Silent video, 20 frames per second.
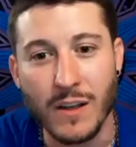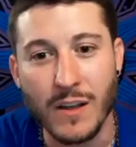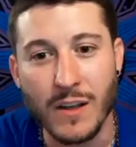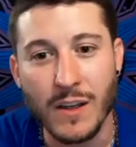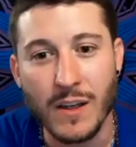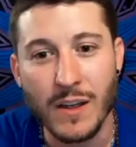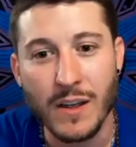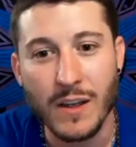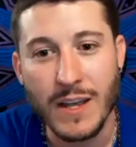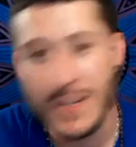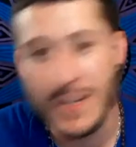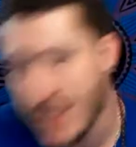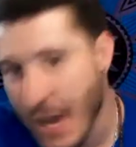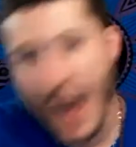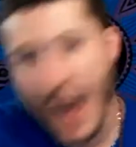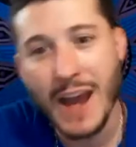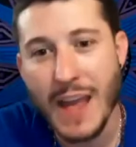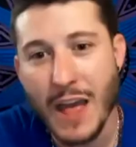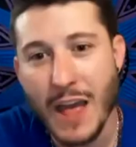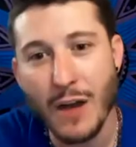It's not
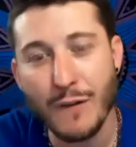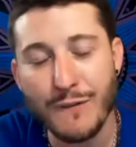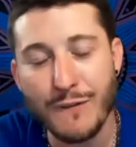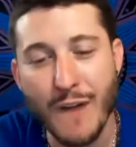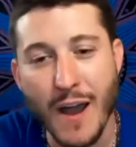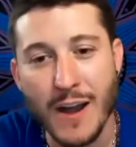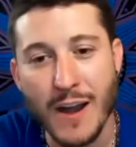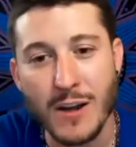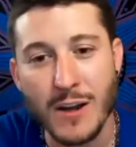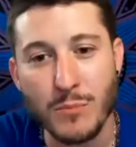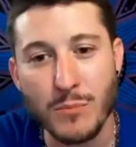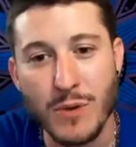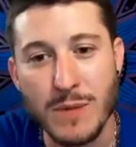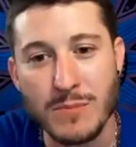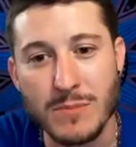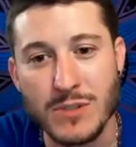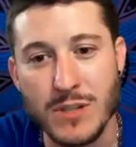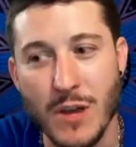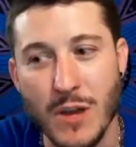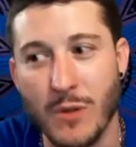hellfire and
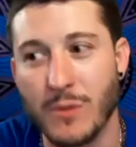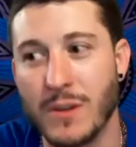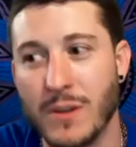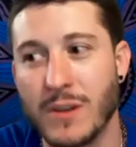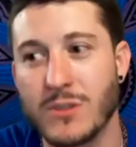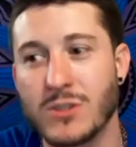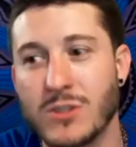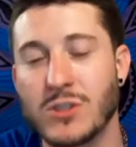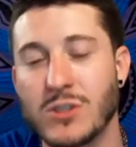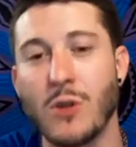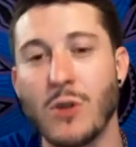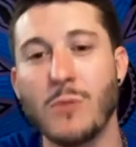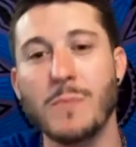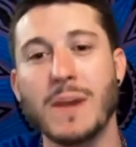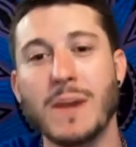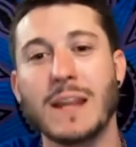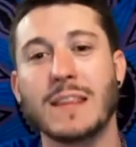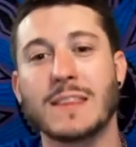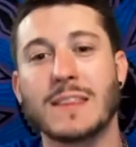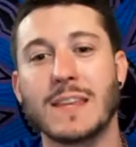brimstone. There's so
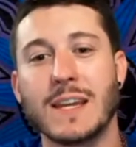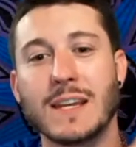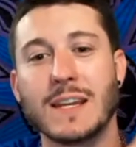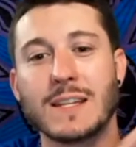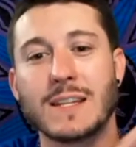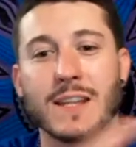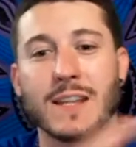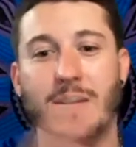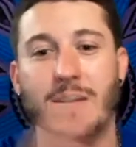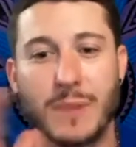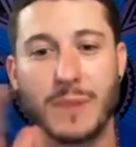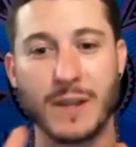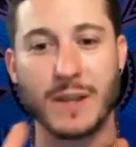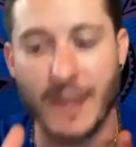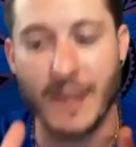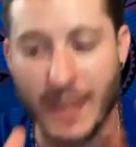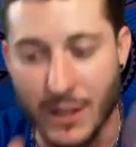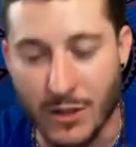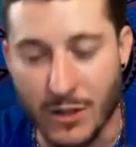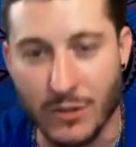many things that have been
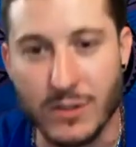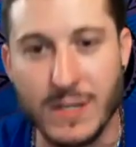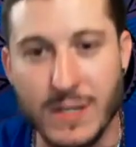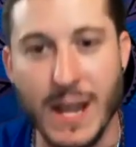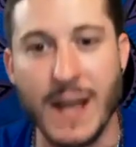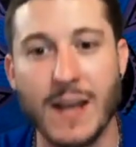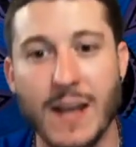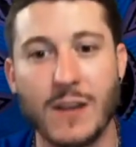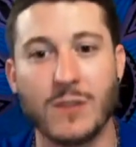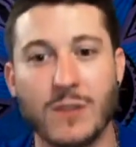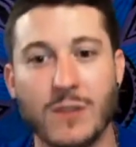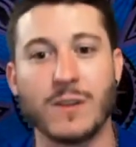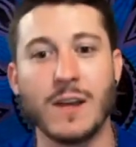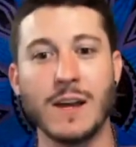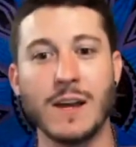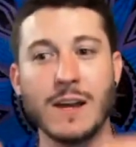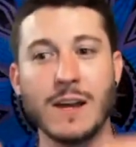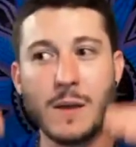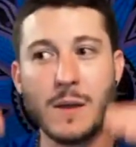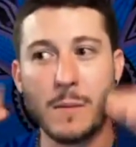held down
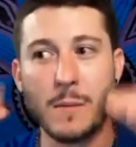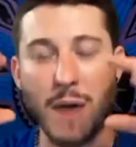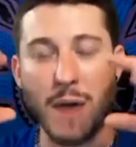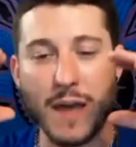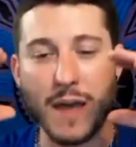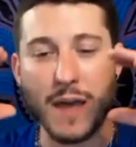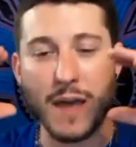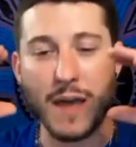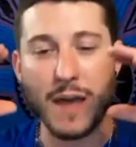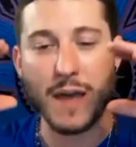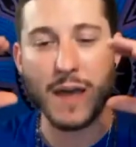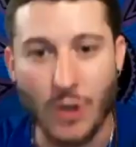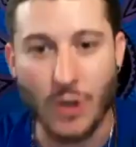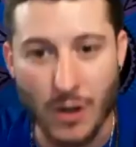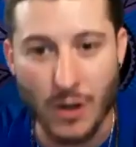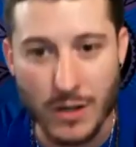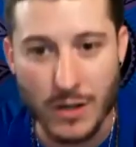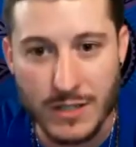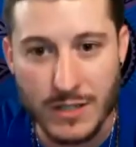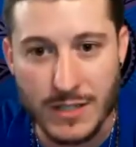by these
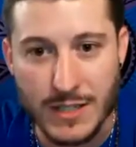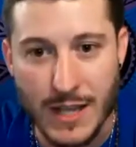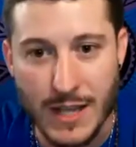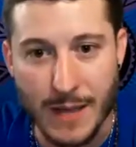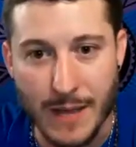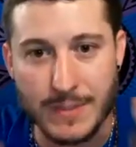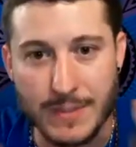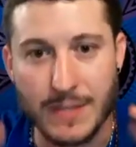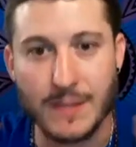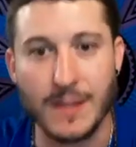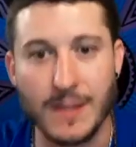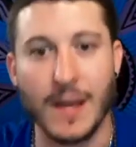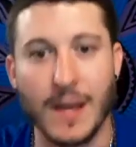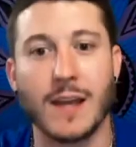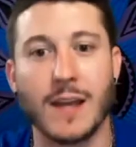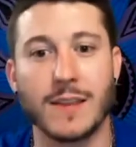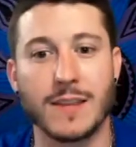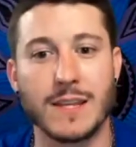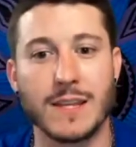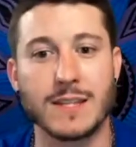concepts and
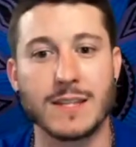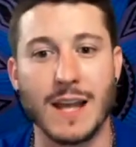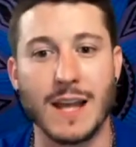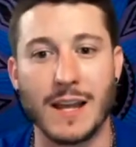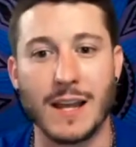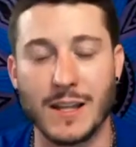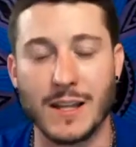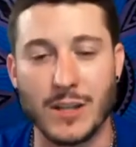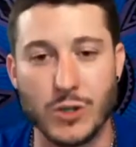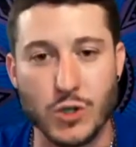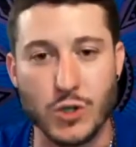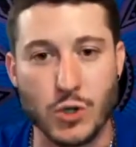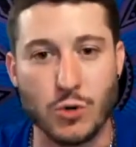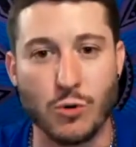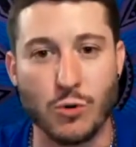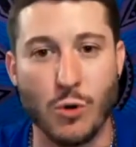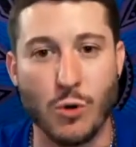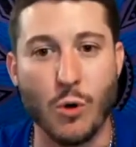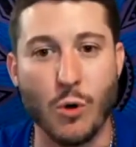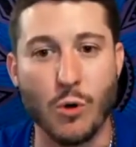these
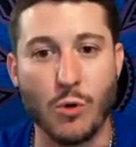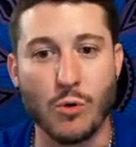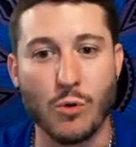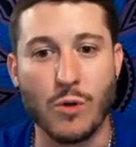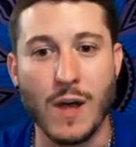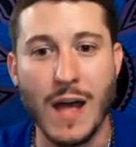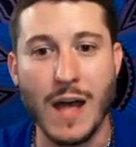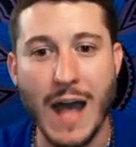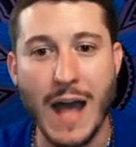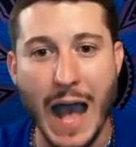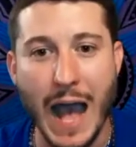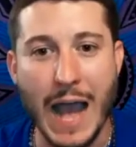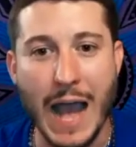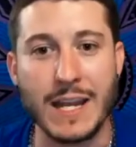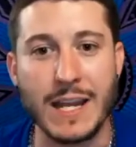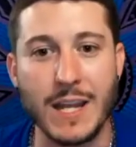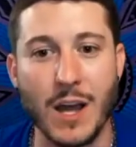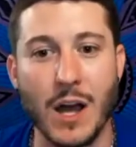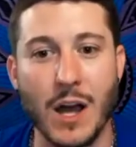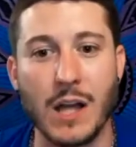control
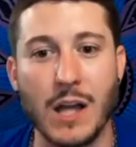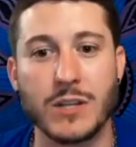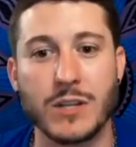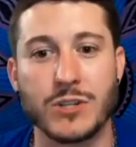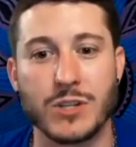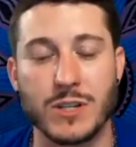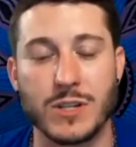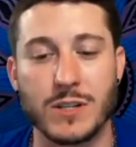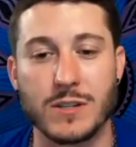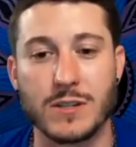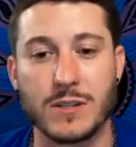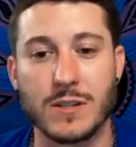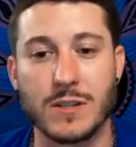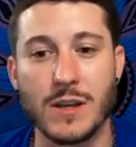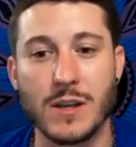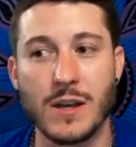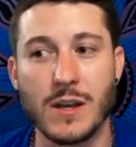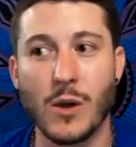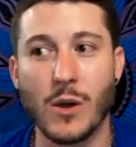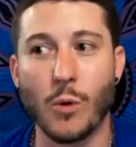ideologies.
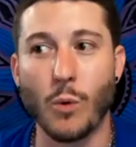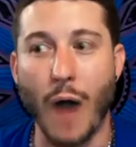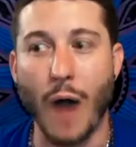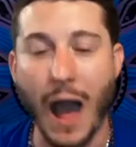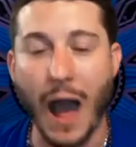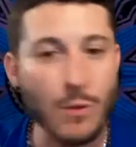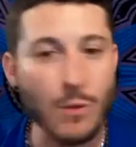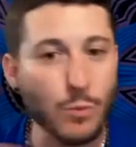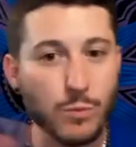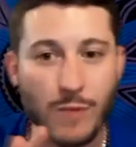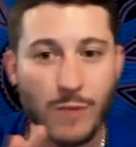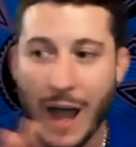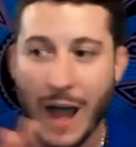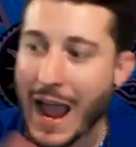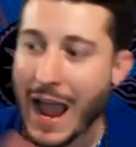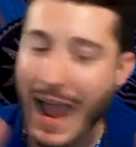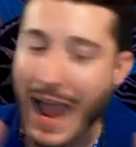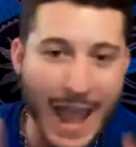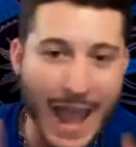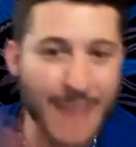Well, I
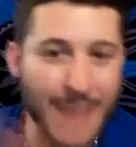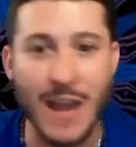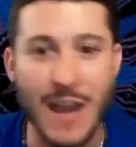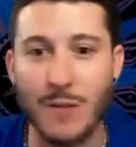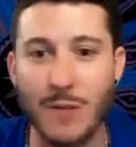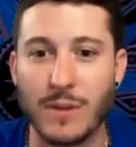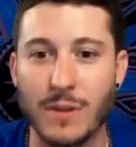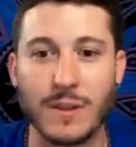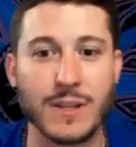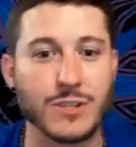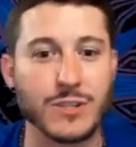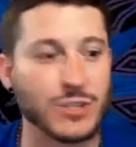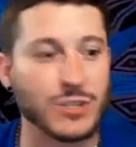had that religious.